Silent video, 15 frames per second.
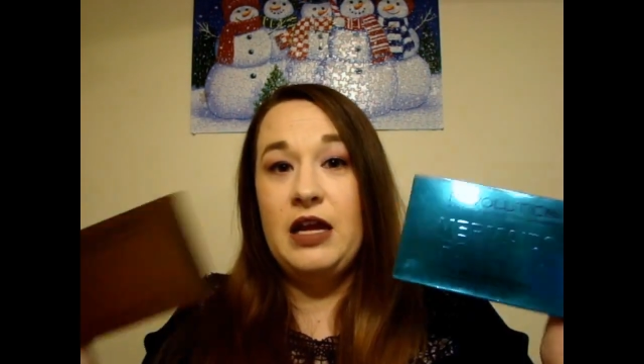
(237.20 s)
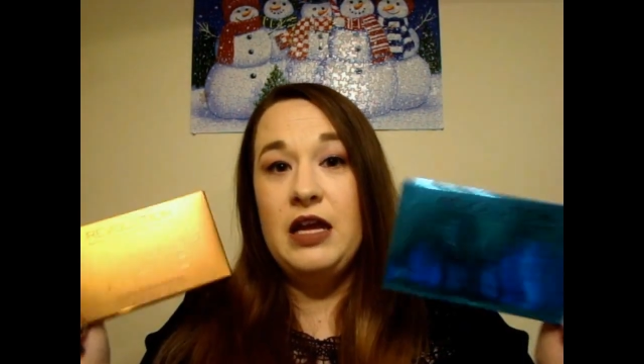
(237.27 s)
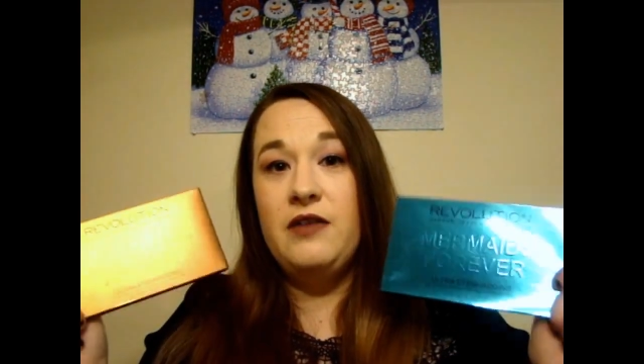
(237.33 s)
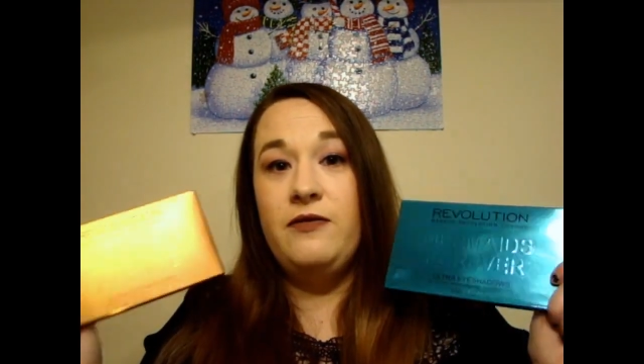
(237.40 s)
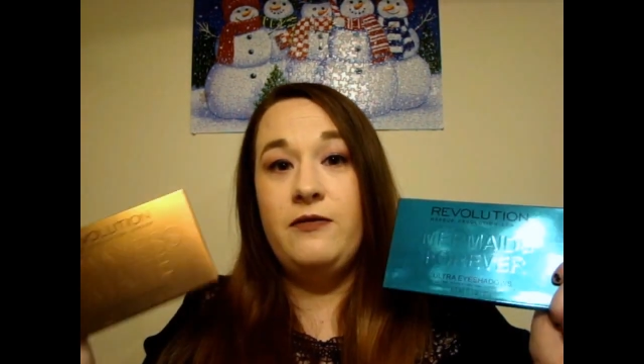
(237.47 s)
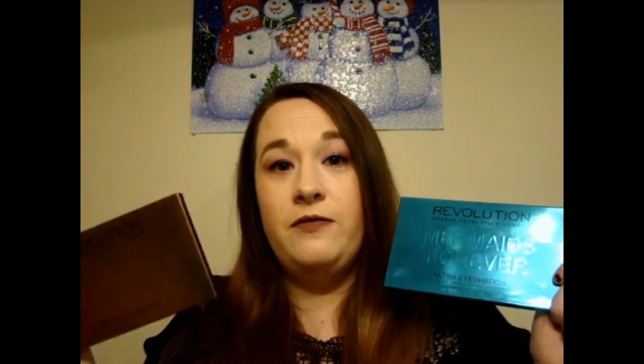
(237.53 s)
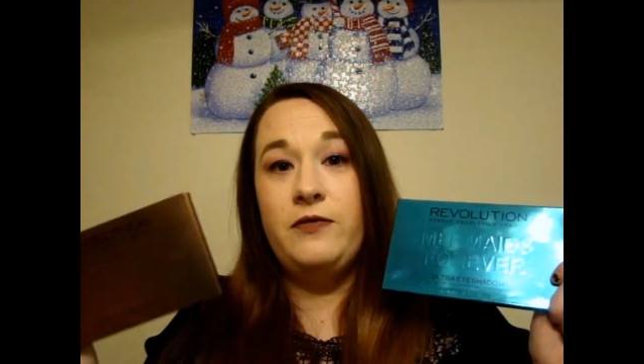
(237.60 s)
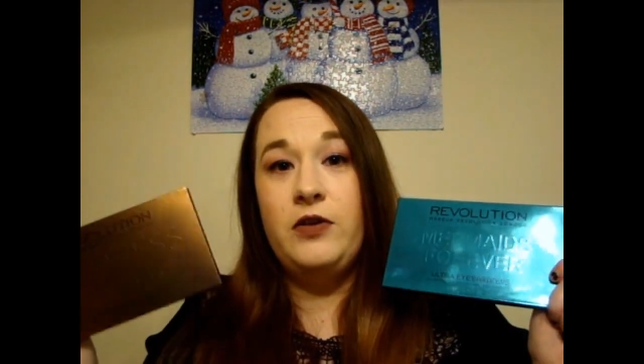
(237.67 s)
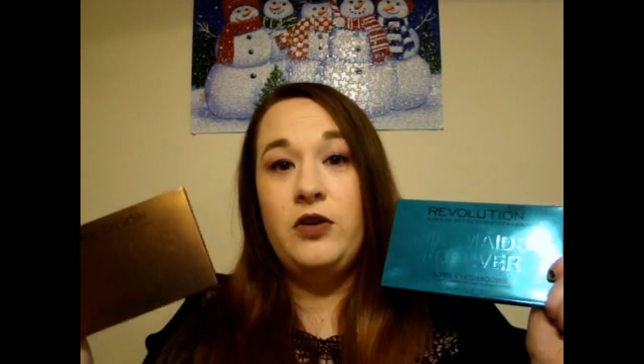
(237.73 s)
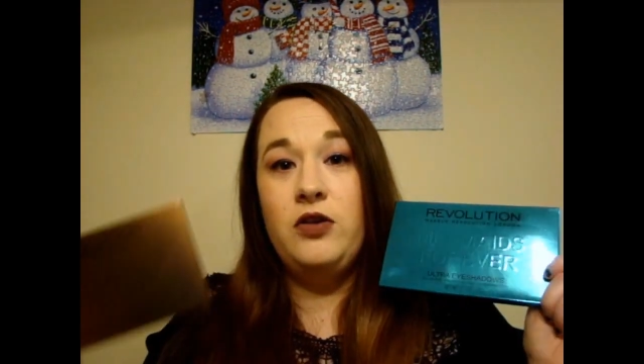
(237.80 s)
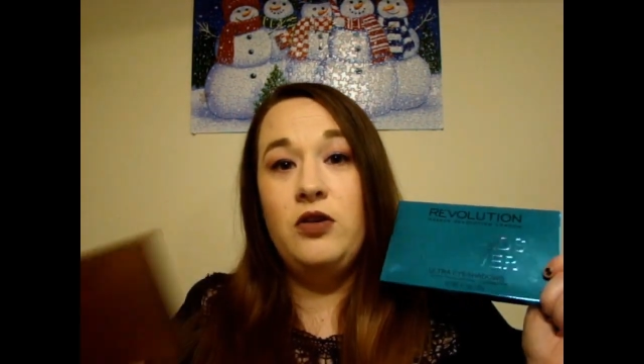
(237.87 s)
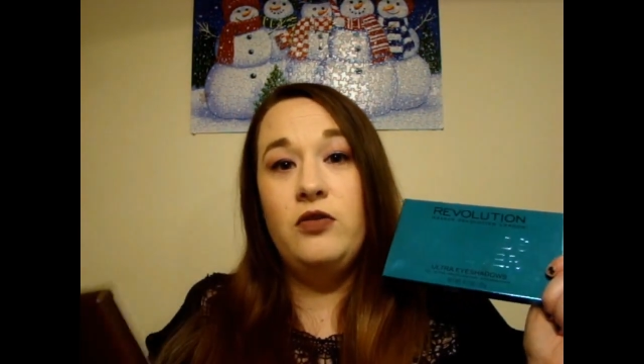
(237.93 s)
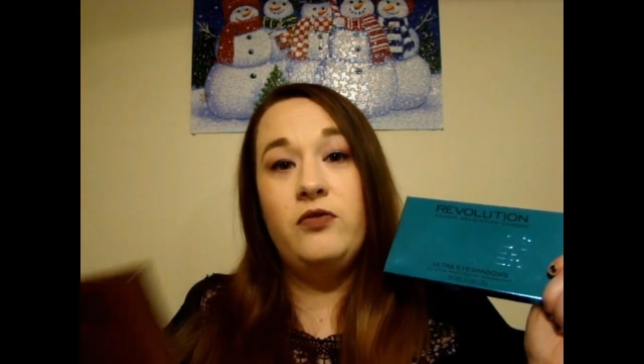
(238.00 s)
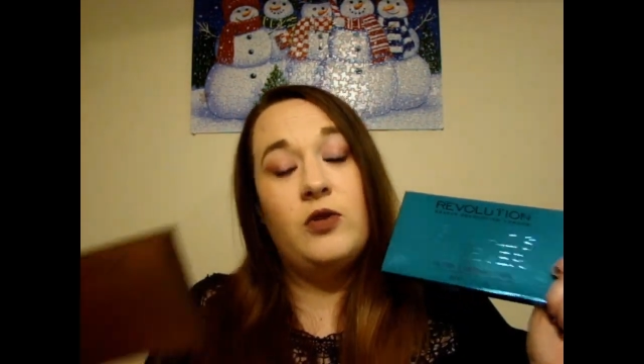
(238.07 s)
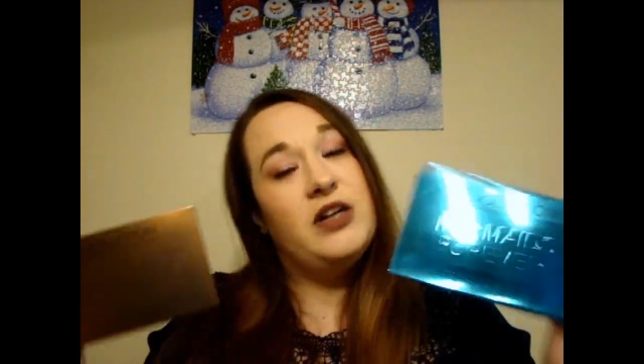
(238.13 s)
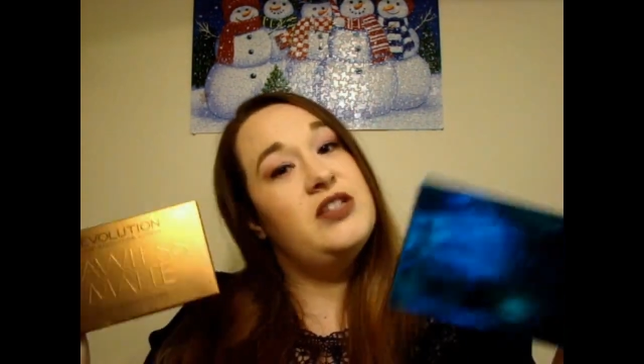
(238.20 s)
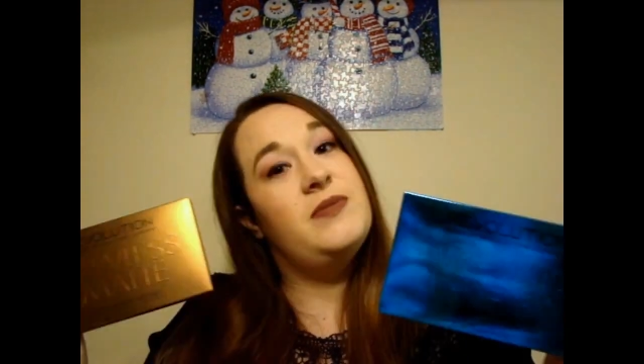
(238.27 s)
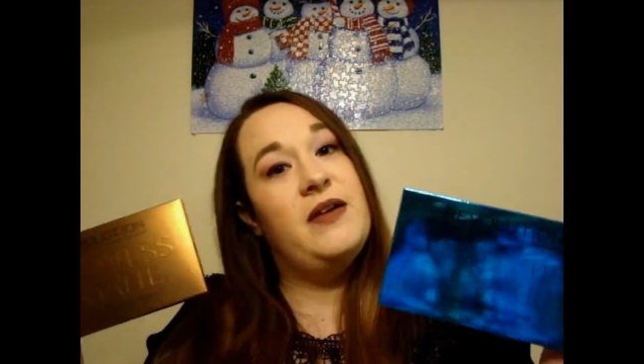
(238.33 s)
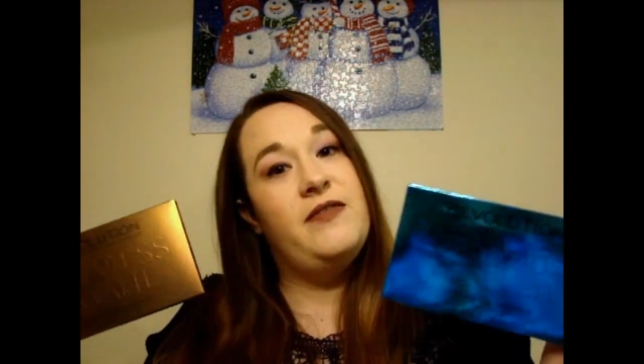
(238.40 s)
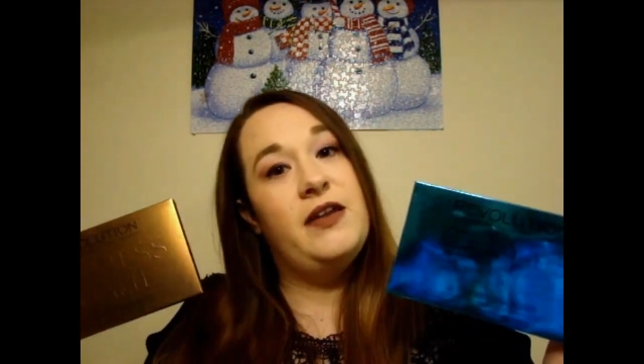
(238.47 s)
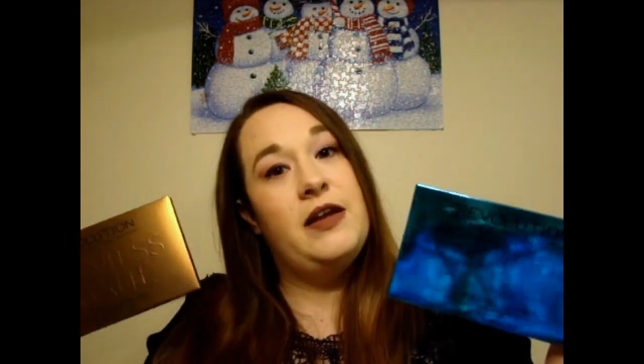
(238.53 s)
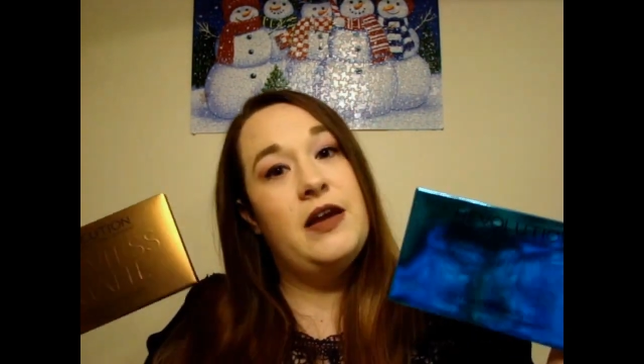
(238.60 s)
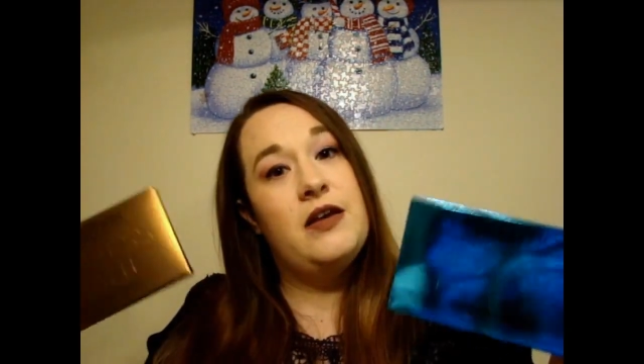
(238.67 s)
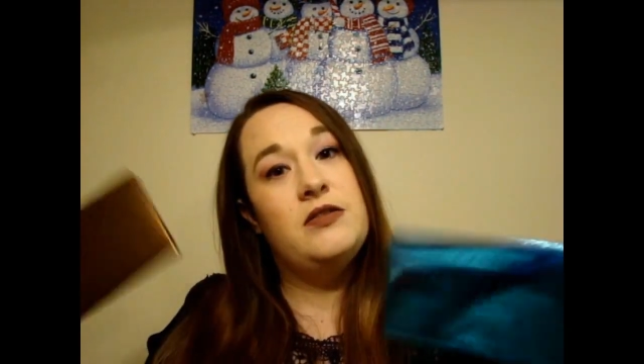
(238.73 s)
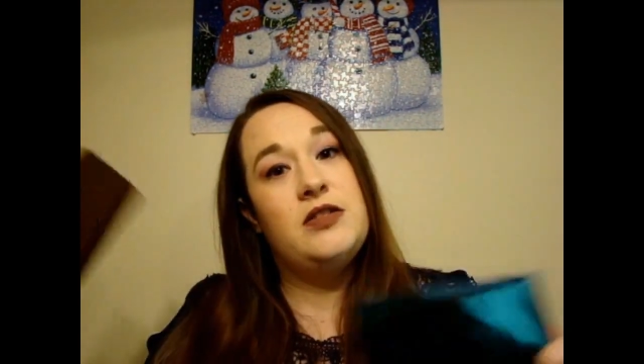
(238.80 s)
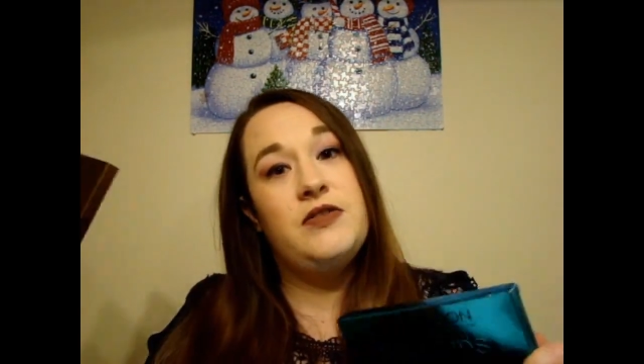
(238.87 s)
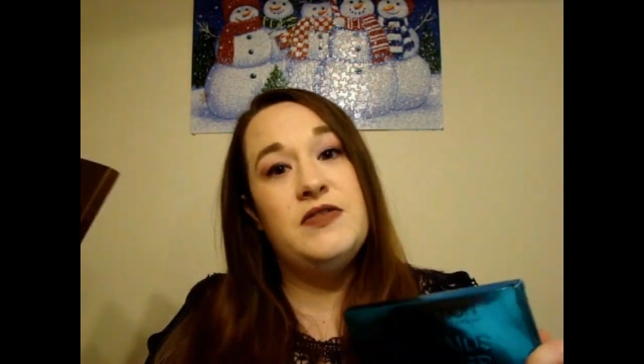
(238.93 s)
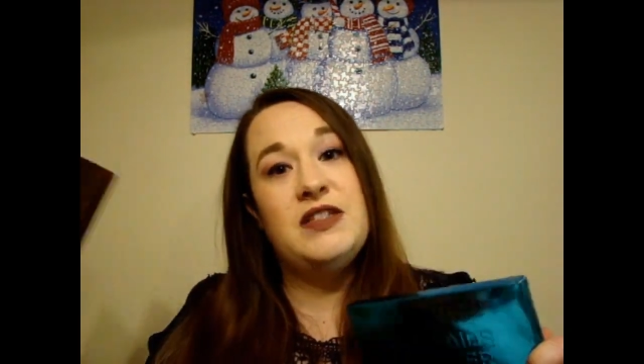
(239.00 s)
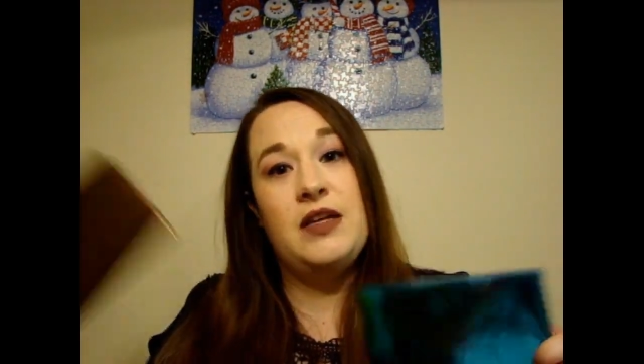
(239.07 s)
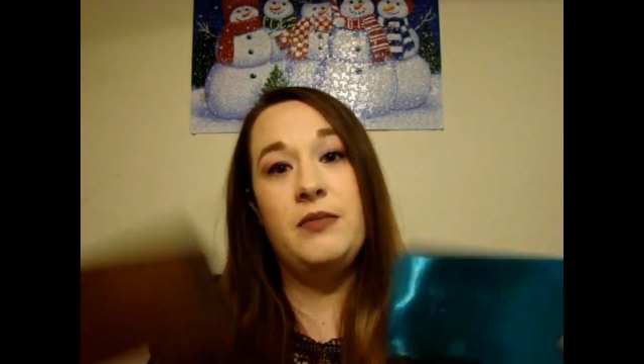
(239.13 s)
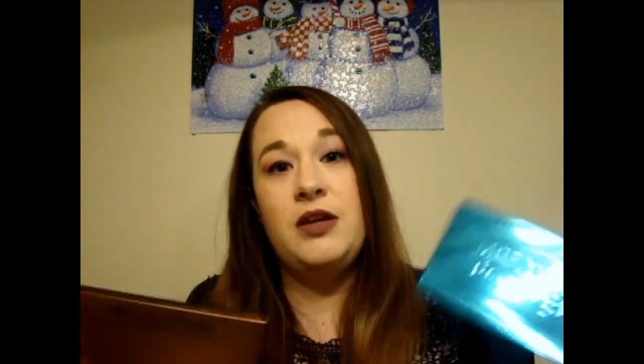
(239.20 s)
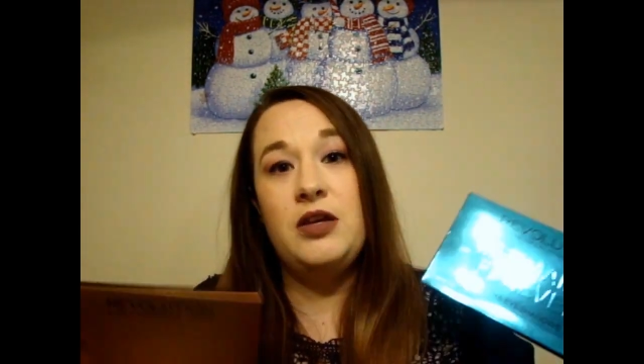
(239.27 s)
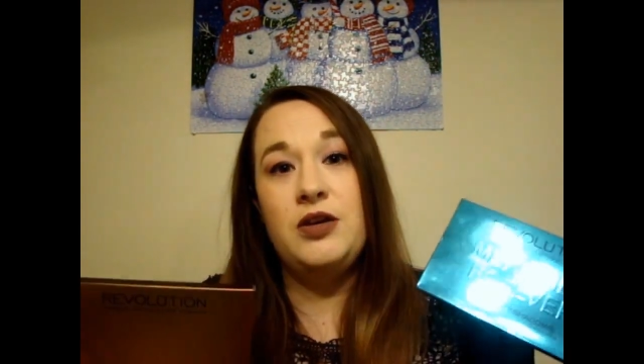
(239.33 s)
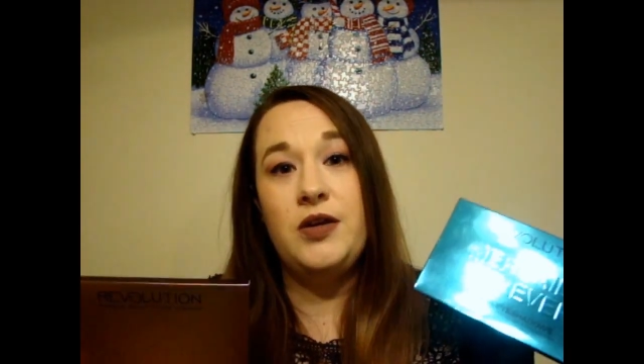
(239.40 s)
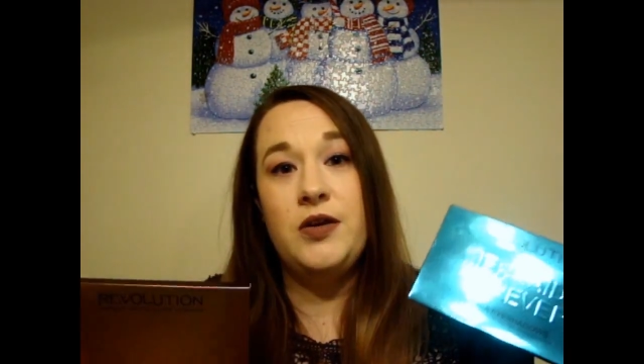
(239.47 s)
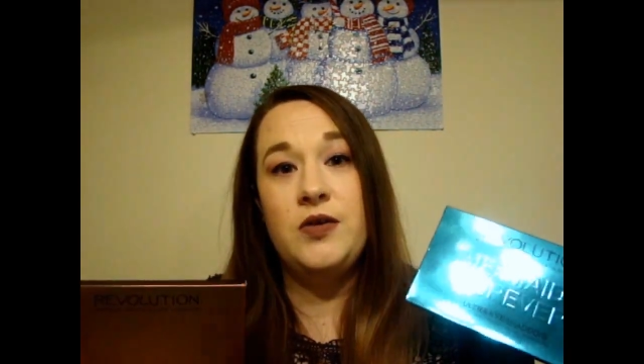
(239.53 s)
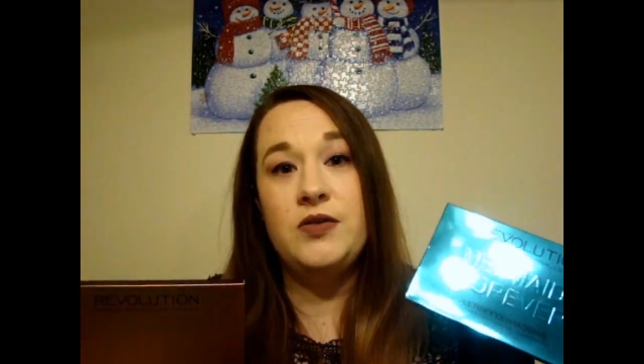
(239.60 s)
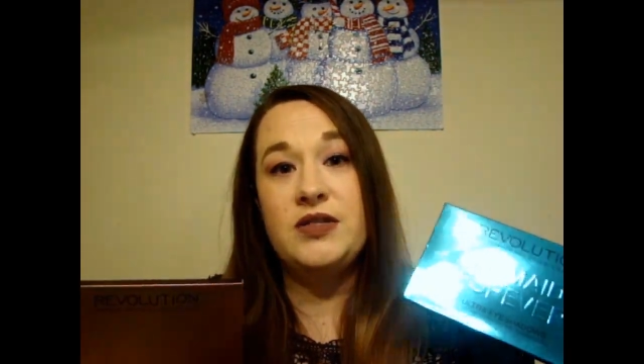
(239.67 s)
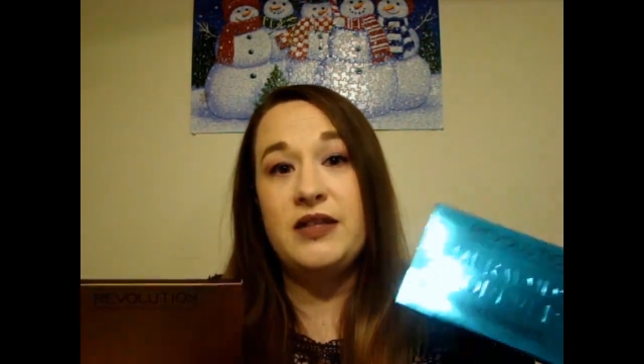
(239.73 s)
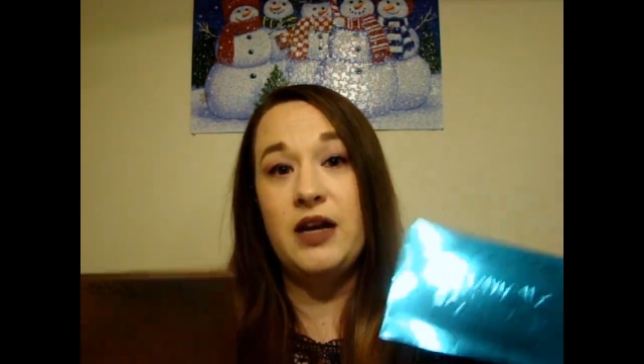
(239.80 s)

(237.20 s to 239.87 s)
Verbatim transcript: If you've watched my videos, you've seen me use